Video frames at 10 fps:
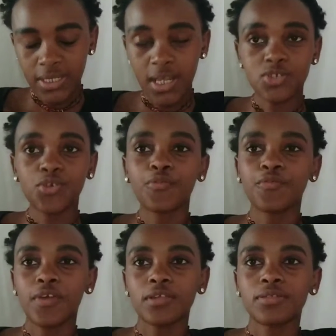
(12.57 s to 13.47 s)
does your
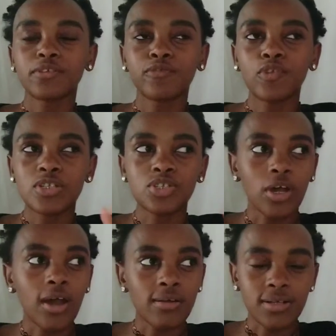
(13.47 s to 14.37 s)
faith influence
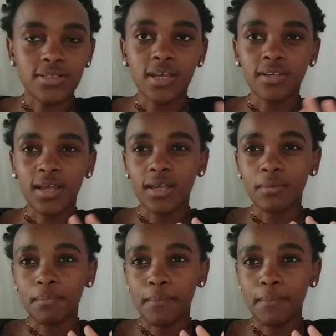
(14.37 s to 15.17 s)
your character and I, uh,